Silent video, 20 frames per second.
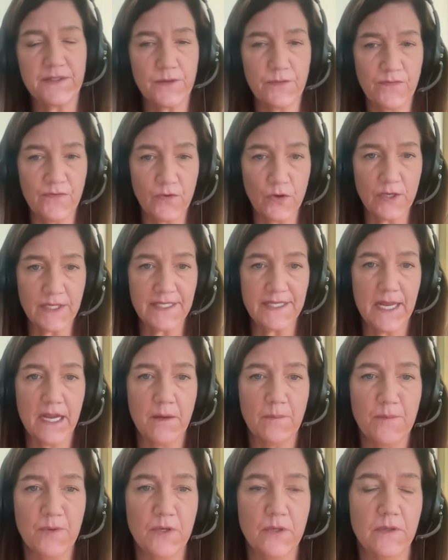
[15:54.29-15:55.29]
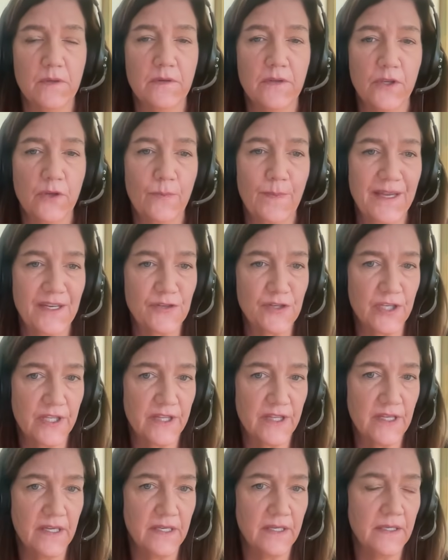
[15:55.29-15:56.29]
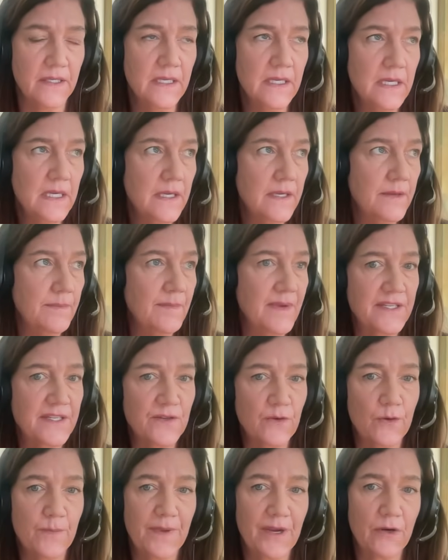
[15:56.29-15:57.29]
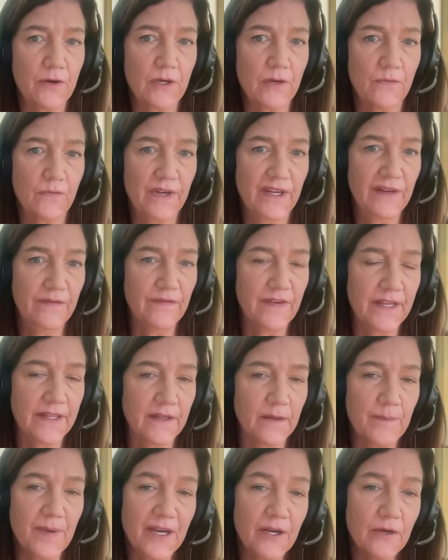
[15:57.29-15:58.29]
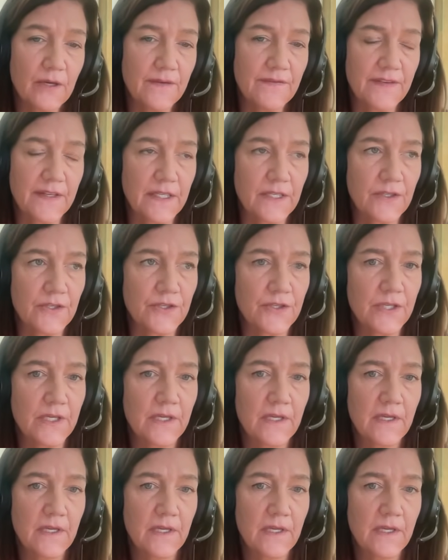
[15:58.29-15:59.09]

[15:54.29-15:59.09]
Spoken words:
So, for example, you mentioned the Mesoamerican reef and the parrotfish.